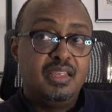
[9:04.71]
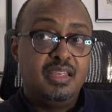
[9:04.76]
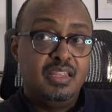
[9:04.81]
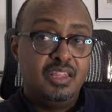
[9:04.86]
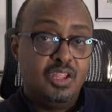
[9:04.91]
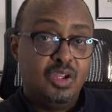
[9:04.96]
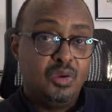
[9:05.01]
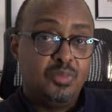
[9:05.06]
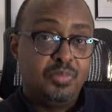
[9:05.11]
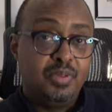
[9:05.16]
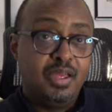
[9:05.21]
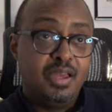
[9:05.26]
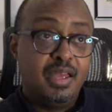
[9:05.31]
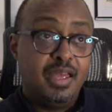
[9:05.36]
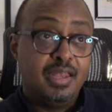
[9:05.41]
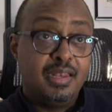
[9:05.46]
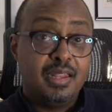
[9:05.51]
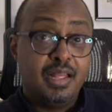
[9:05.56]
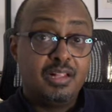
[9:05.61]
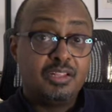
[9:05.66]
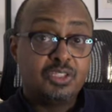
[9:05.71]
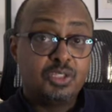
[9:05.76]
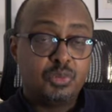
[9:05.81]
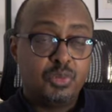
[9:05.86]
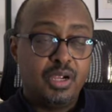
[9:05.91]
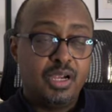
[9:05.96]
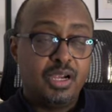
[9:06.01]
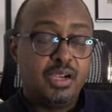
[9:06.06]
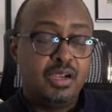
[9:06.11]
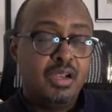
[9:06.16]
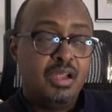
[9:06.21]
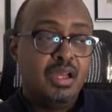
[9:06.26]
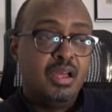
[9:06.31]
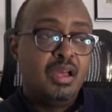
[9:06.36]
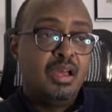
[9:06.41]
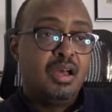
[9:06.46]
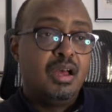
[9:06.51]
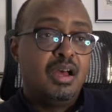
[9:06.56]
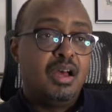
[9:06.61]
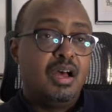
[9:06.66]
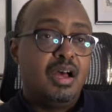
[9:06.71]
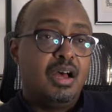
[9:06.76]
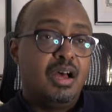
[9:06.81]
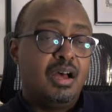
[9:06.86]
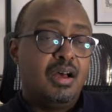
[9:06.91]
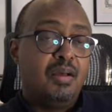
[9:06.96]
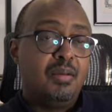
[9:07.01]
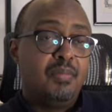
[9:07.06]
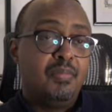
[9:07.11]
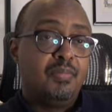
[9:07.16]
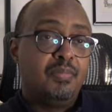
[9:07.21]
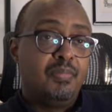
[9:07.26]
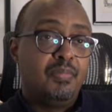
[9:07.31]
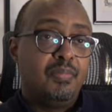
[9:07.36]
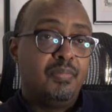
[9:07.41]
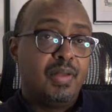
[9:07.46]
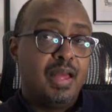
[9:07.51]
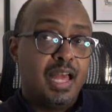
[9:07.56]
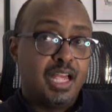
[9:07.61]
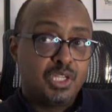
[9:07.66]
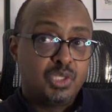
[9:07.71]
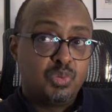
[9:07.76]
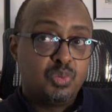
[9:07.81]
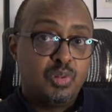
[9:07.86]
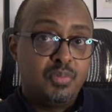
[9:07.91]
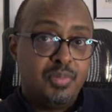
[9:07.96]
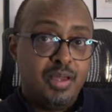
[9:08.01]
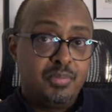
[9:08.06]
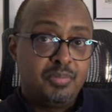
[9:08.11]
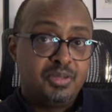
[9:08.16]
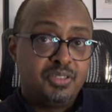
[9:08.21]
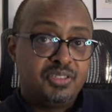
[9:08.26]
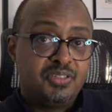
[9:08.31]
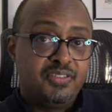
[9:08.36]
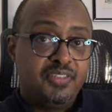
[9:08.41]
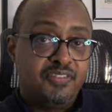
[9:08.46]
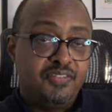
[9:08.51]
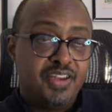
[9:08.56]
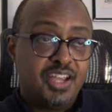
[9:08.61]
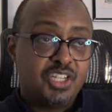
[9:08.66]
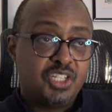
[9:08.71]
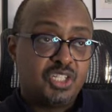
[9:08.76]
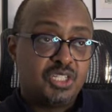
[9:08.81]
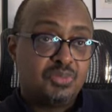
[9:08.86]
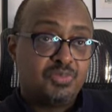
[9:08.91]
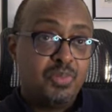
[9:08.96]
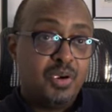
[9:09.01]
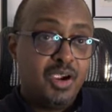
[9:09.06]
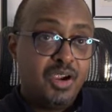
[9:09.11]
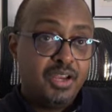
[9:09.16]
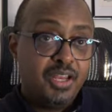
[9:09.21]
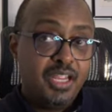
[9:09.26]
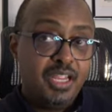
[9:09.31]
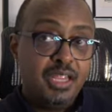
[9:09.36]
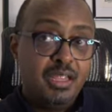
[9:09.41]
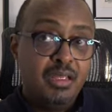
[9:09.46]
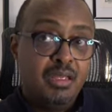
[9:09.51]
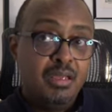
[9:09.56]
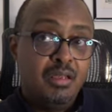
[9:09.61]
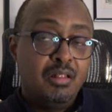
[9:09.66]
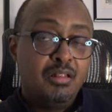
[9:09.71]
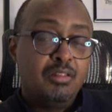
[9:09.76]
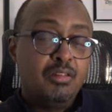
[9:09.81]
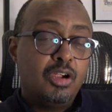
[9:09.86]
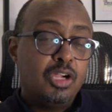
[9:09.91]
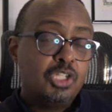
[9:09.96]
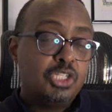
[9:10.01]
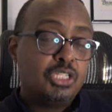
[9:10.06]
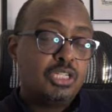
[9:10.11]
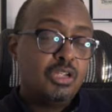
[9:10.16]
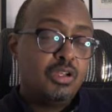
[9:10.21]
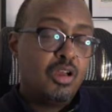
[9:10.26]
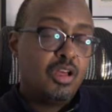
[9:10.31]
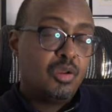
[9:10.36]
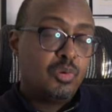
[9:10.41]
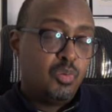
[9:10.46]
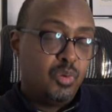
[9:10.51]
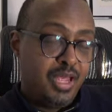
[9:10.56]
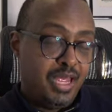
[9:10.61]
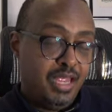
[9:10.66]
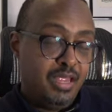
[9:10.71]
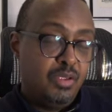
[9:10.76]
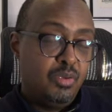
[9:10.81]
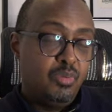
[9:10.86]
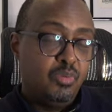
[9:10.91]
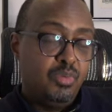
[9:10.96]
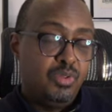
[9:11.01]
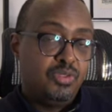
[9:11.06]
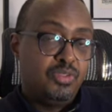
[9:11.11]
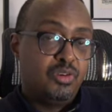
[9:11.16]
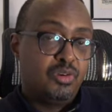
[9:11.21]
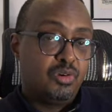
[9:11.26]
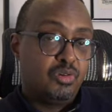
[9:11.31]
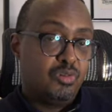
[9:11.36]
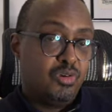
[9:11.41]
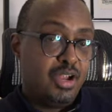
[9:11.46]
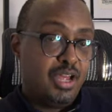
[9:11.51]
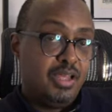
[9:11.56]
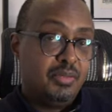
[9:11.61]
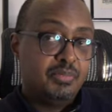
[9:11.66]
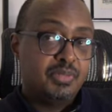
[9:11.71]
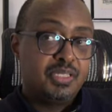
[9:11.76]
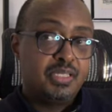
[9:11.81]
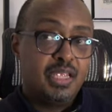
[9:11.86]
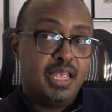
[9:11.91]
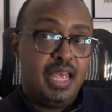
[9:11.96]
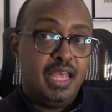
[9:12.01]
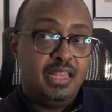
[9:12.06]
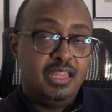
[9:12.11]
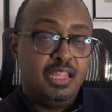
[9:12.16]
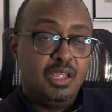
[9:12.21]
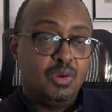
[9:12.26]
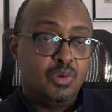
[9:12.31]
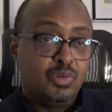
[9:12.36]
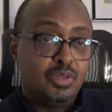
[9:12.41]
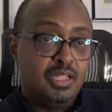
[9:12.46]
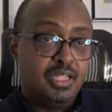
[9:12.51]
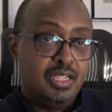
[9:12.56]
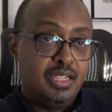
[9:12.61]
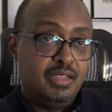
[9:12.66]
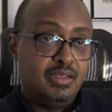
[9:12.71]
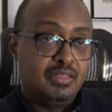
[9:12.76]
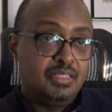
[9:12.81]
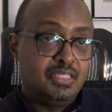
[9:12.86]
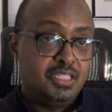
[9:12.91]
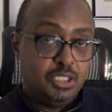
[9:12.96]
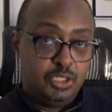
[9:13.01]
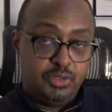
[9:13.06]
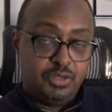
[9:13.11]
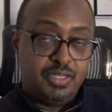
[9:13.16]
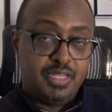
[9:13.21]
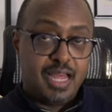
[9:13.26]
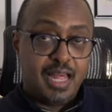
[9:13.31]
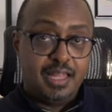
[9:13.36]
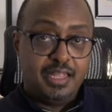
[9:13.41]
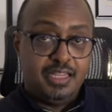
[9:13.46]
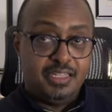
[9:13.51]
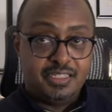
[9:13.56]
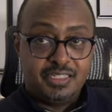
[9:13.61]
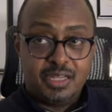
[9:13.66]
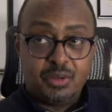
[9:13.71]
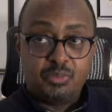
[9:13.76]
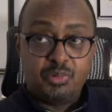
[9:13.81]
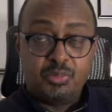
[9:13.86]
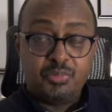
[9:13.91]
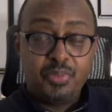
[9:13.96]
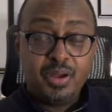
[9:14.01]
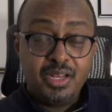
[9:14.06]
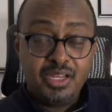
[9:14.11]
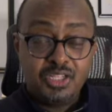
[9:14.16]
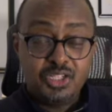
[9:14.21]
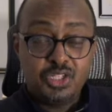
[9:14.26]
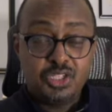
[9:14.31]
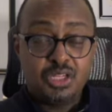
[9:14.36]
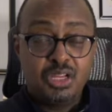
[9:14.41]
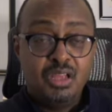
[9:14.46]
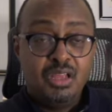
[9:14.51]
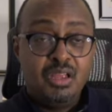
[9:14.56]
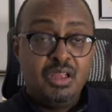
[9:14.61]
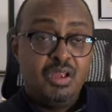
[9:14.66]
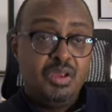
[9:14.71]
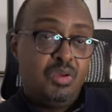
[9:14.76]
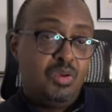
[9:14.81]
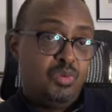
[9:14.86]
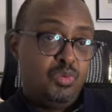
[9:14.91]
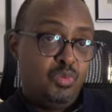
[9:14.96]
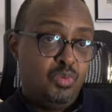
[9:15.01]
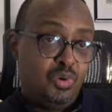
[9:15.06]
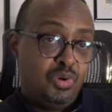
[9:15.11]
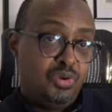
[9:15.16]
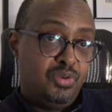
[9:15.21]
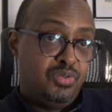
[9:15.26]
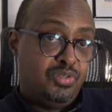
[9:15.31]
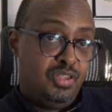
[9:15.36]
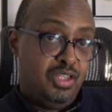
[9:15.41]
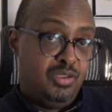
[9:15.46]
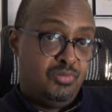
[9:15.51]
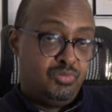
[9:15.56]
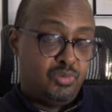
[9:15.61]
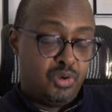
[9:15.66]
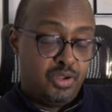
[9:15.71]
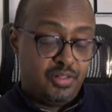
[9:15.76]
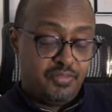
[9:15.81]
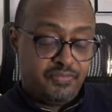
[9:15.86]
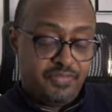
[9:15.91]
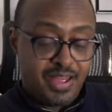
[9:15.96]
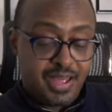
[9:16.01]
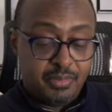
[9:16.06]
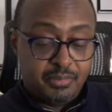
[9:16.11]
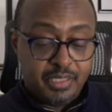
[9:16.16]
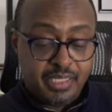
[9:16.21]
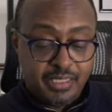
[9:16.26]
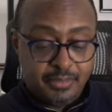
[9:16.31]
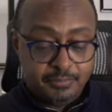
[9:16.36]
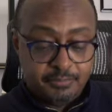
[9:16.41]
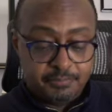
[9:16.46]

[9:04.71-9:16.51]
Ethiopia and elsewhere, actual members of the fascist party, largely got away with their crimes, and the only senior Italians that were punished were the royal family.